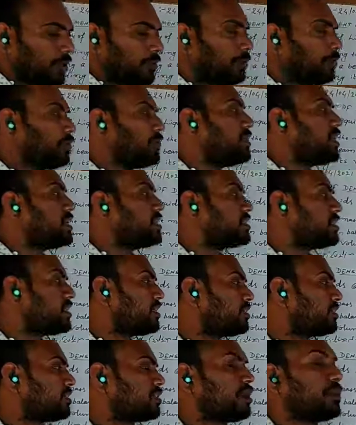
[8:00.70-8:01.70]

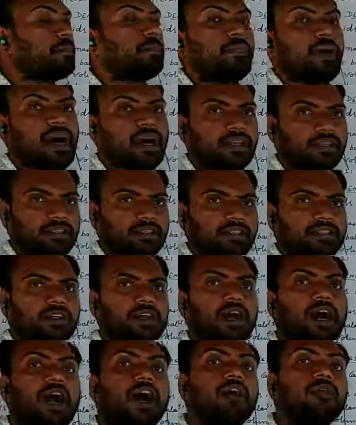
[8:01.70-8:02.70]
measure the mass.
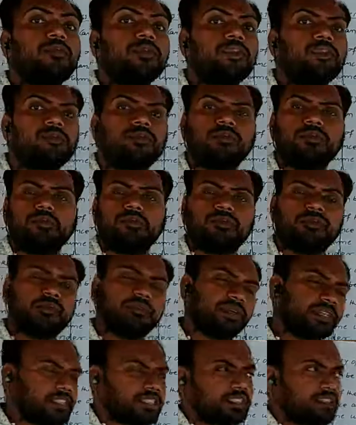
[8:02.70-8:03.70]
How will you
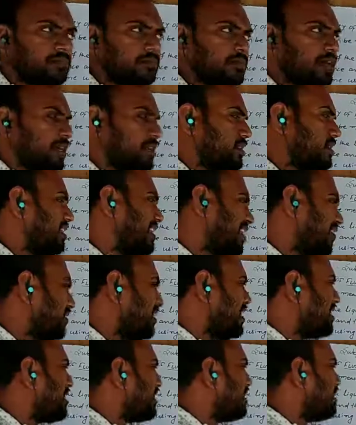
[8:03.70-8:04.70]
measure the mass?
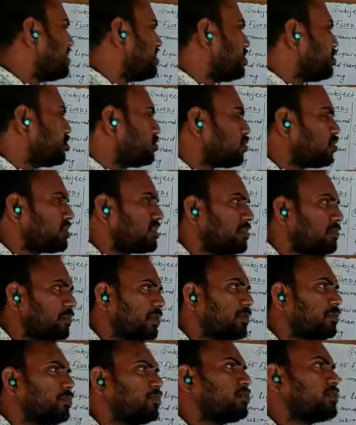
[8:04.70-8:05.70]
Definitely it is just so
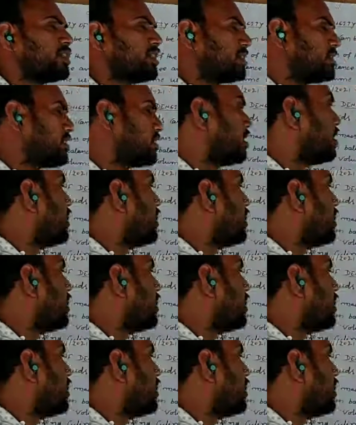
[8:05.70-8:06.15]
simple process